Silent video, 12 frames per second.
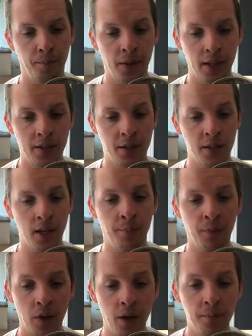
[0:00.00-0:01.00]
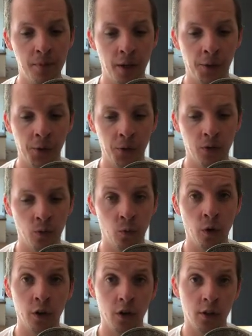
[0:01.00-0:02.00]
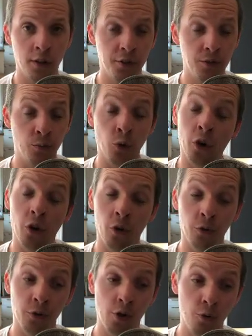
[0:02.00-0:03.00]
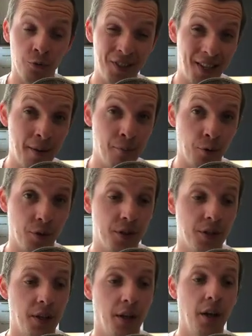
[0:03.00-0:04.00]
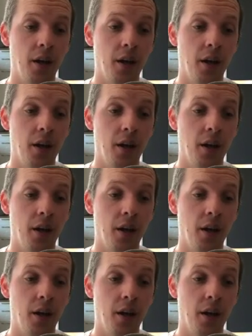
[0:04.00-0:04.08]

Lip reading: But at the same time, I'm going to work a lot more on Code Sandbox.